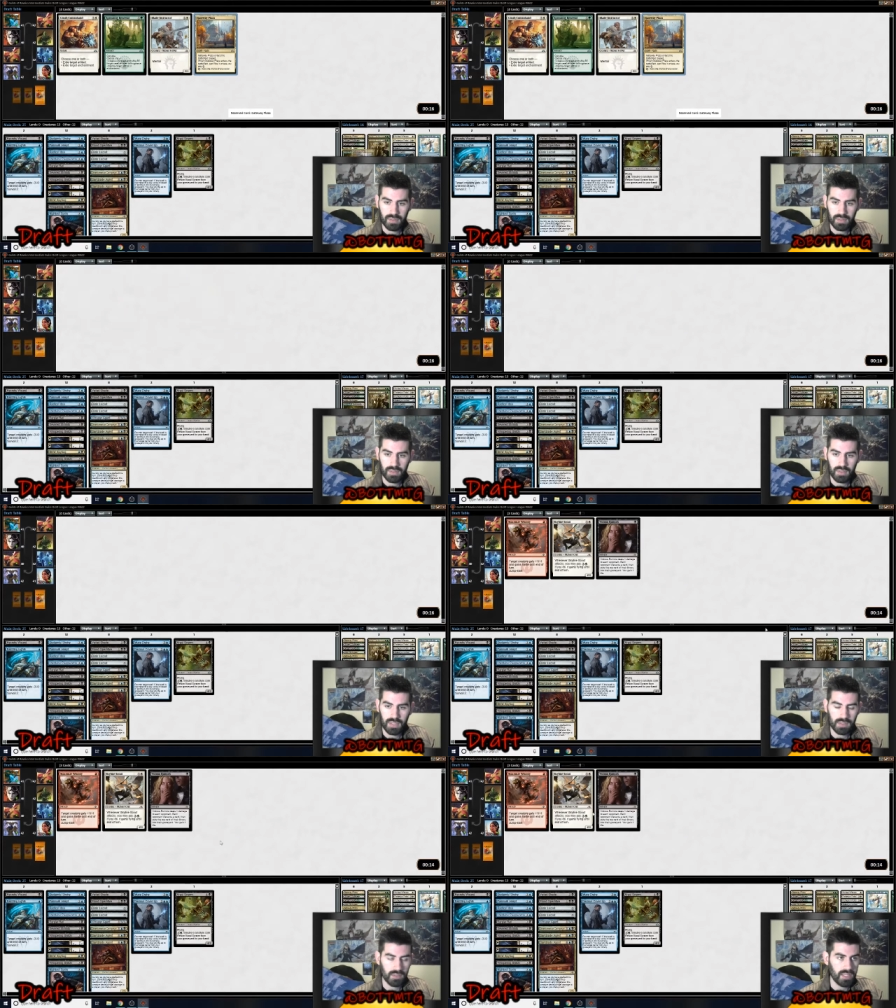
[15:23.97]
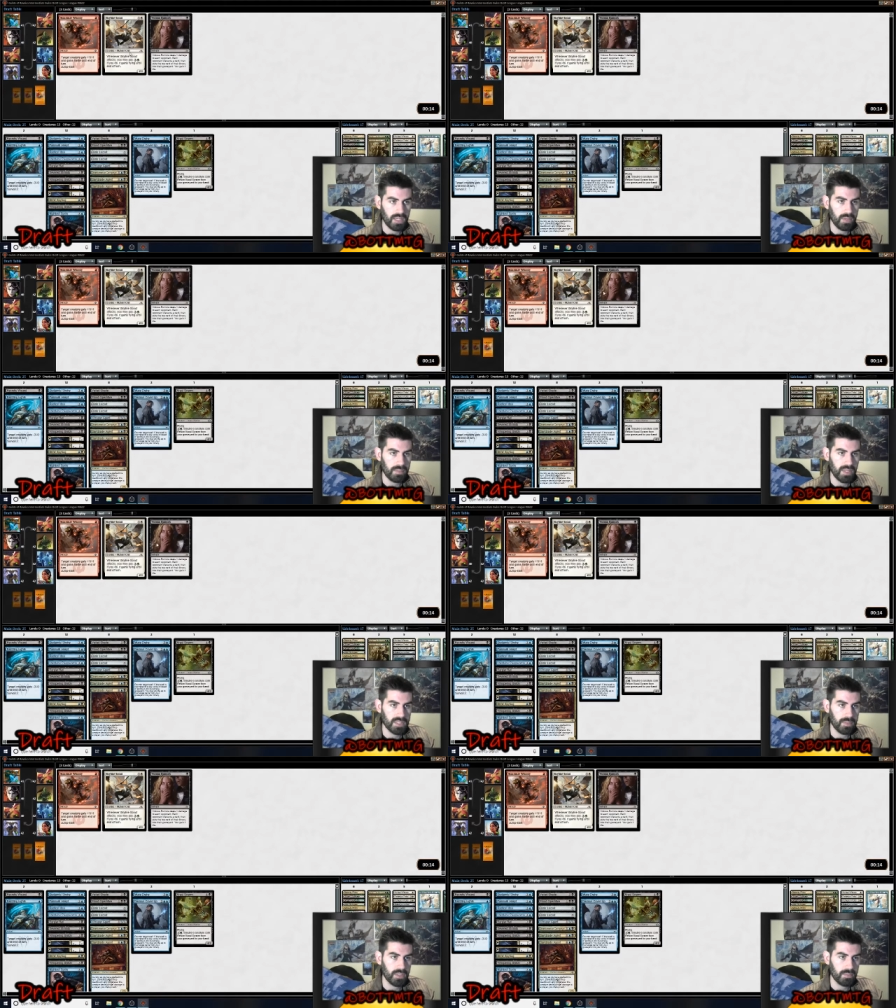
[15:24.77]
Nice little Gateway Plaza
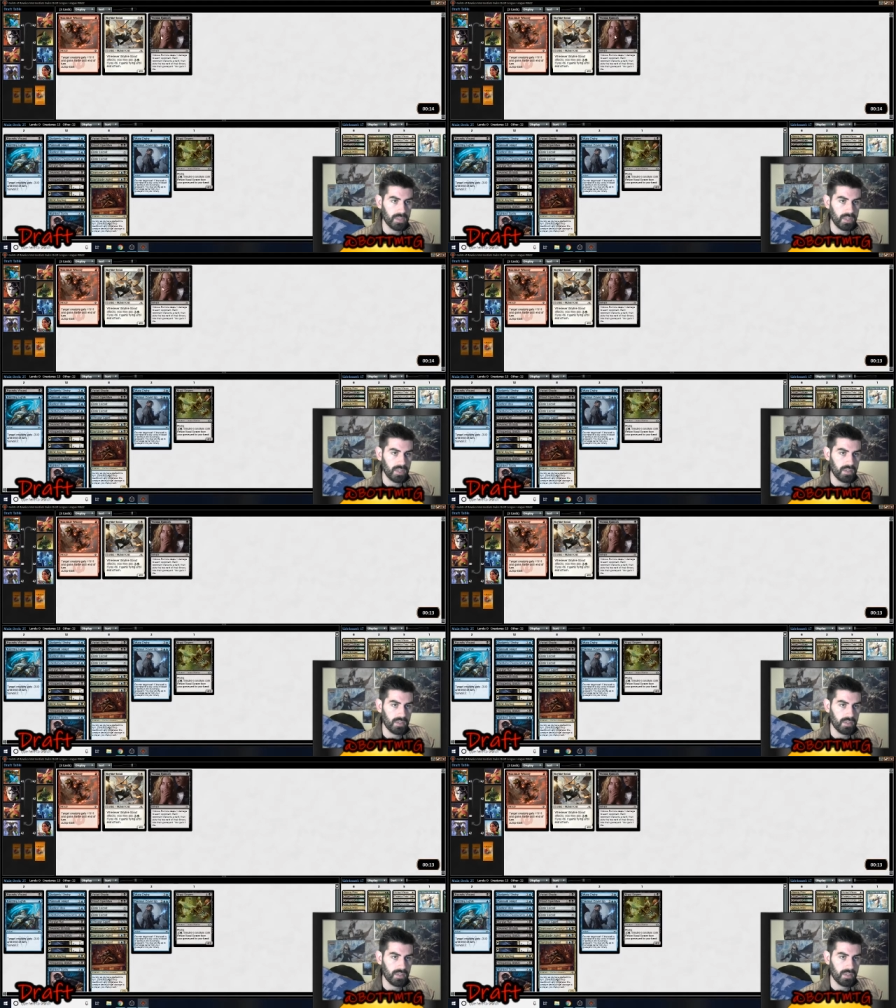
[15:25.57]
pickup there.